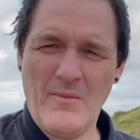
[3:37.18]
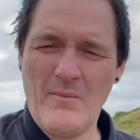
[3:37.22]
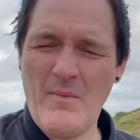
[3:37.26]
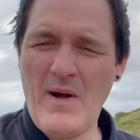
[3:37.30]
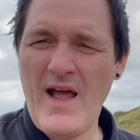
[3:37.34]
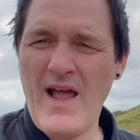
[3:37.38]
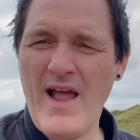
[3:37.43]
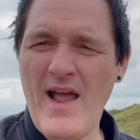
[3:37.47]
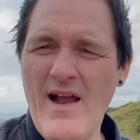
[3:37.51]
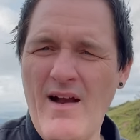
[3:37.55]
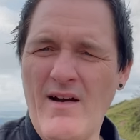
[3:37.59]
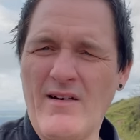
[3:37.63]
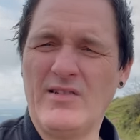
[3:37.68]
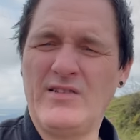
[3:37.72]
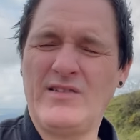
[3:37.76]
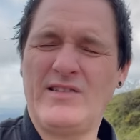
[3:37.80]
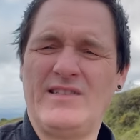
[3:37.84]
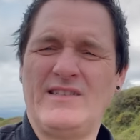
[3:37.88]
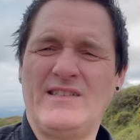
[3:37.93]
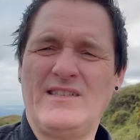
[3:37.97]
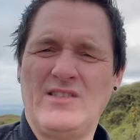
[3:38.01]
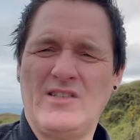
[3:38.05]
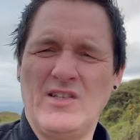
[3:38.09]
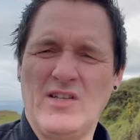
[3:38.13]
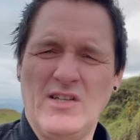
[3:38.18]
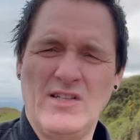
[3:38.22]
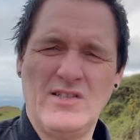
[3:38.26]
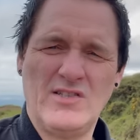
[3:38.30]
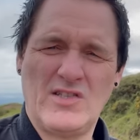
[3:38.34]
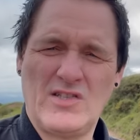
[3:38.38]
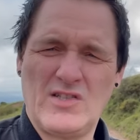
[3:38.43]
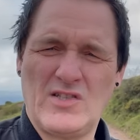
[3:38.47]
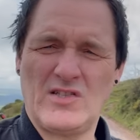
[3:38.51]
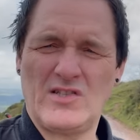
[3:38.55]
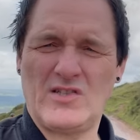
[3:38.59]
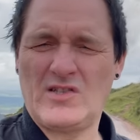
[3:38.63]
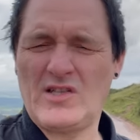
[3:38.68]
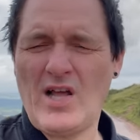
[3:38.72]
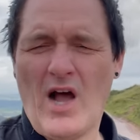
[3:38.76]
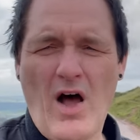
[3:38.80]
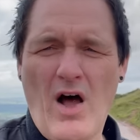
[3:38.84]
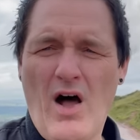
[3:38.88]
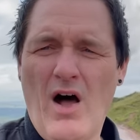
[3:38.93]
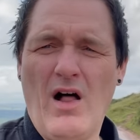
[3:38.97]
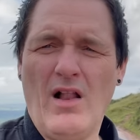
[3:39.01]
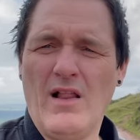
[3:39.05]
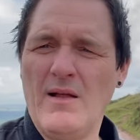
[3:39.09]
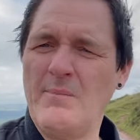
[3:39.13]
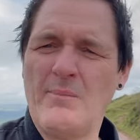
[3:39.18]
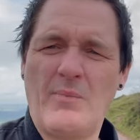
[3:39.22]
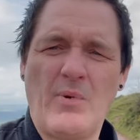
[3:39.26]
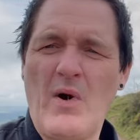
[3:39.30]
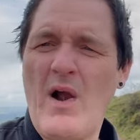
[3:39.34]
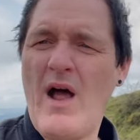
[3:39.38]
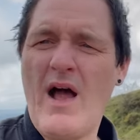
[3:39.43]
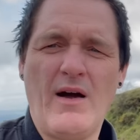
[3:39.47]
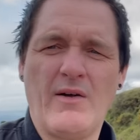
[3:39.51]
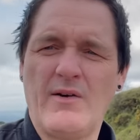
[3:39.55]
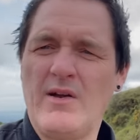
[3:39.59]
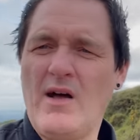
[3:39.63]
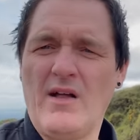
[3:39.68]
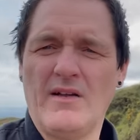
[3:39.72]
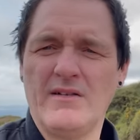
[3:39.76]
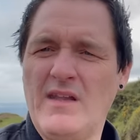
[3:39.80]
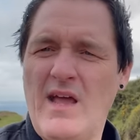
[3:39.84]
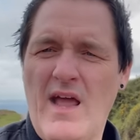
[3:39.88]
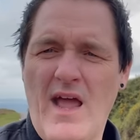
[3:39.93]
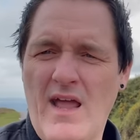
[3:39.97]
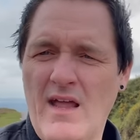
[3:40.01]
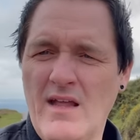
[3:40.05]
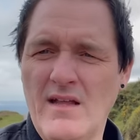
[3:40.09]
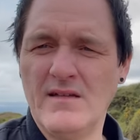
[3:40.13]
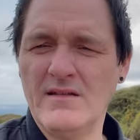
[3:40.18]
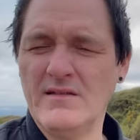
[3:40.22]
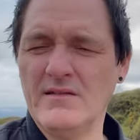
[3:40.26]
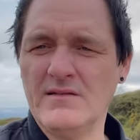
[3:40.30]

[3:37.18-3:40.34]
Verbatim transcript: My hair stood tall and proud all day.